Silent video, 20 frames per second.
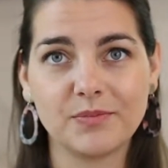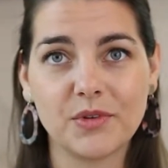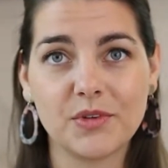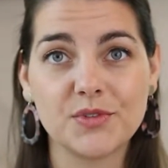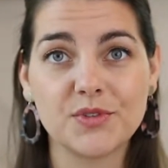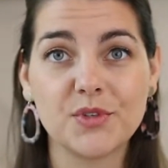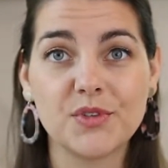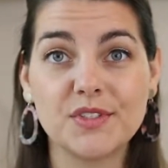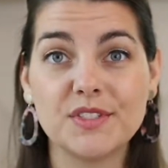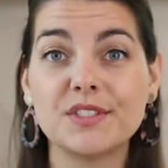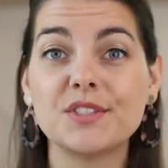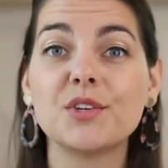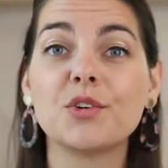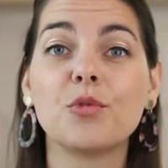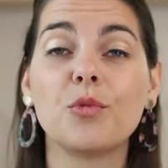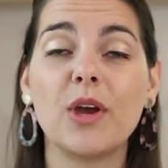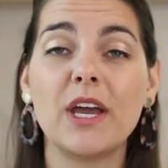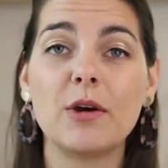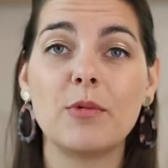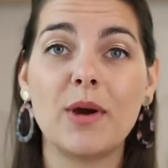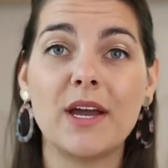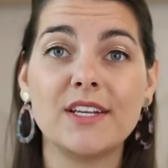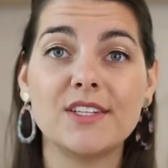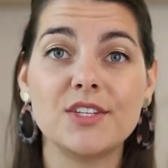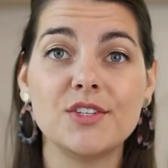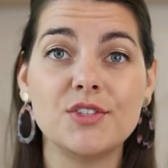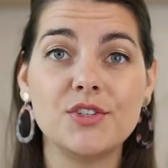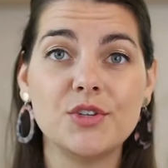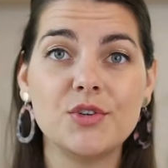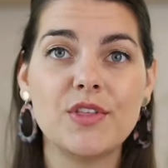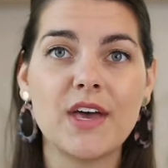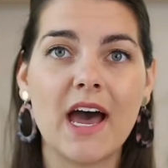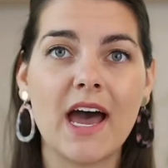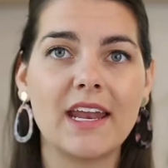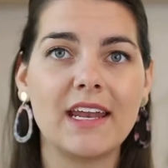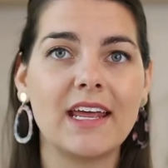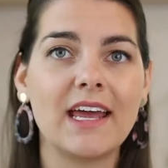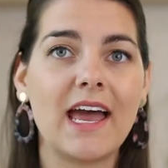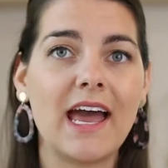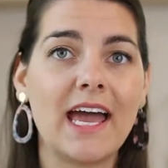So this is a great way to do
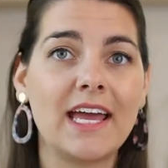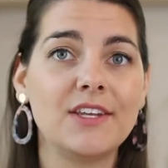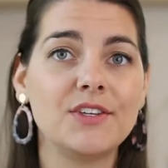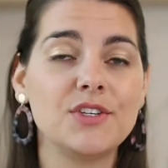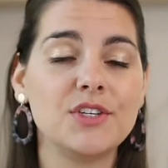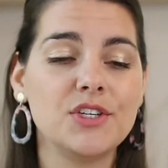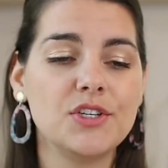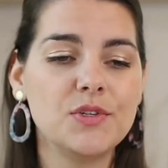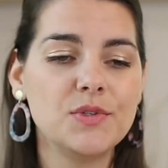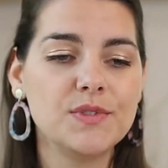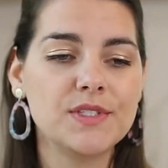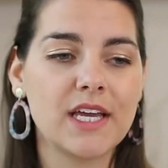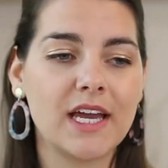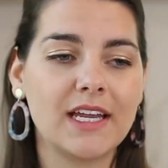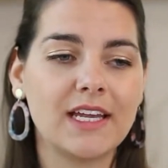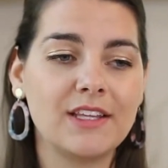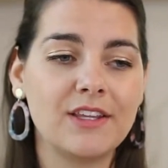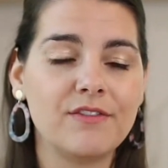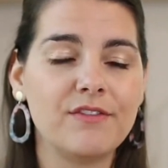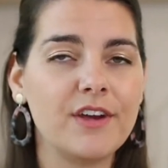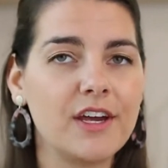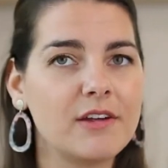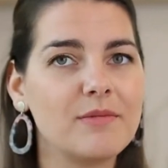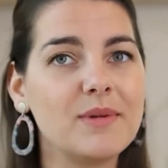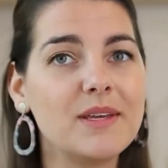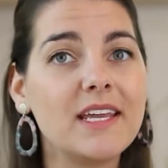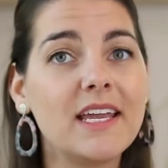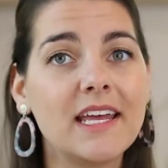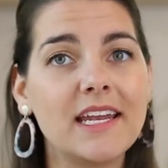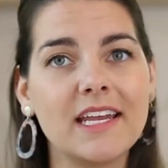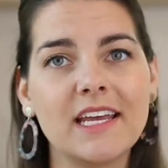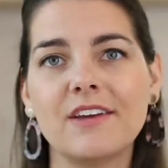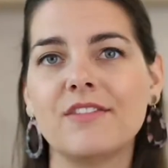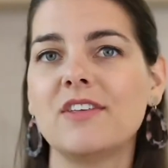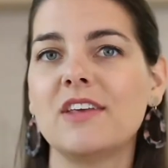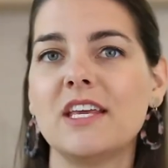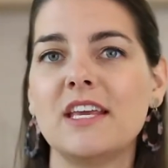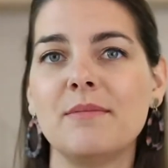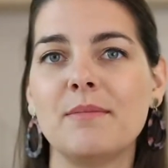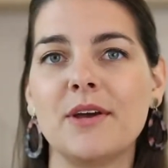that and to use that in the very beginning of
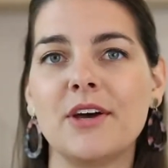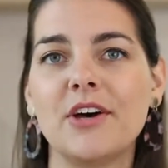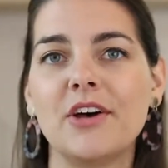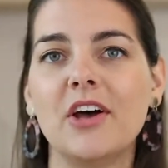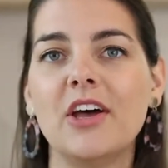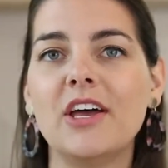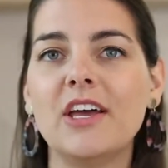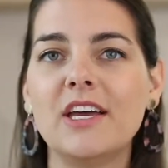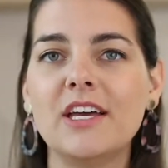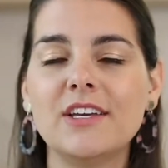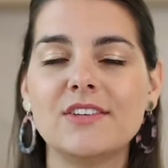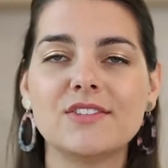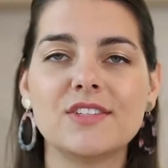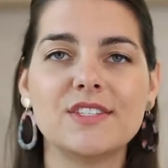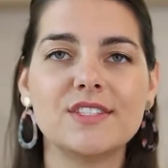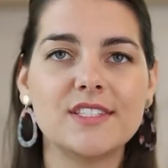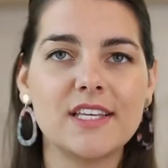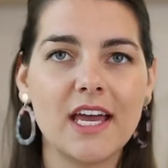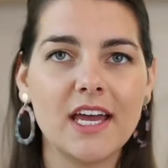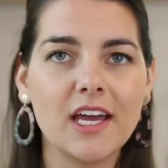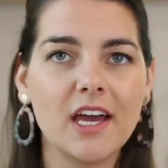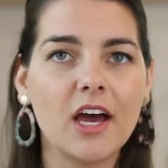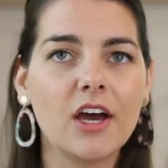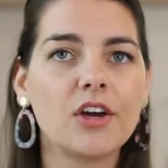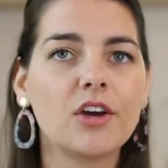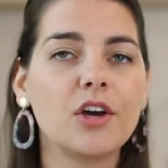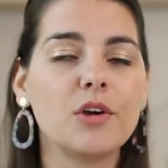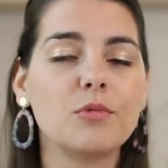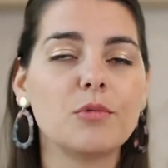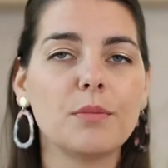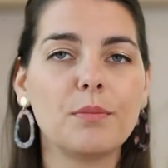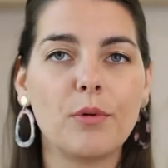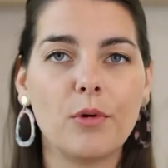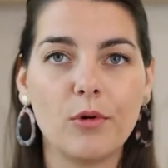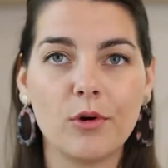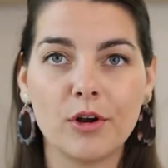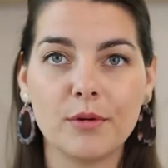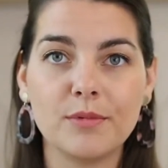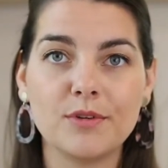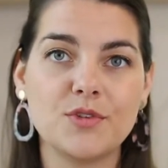the email to set a good
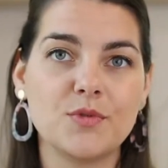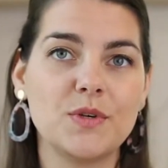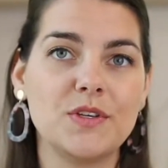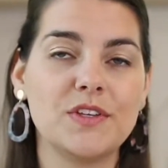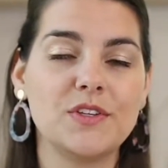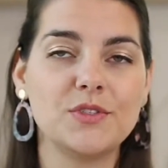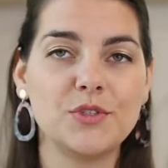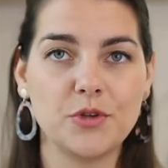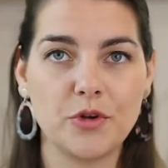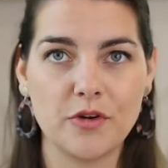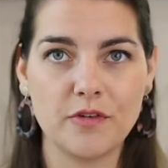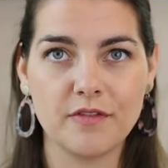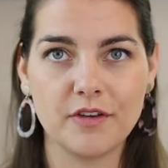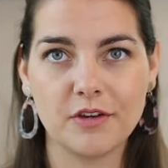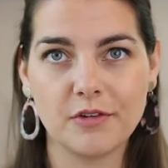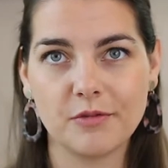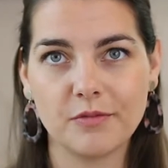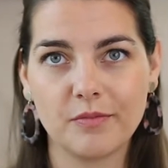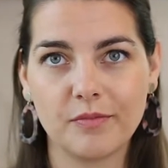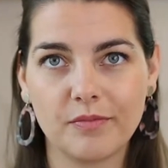rapport between the two of you.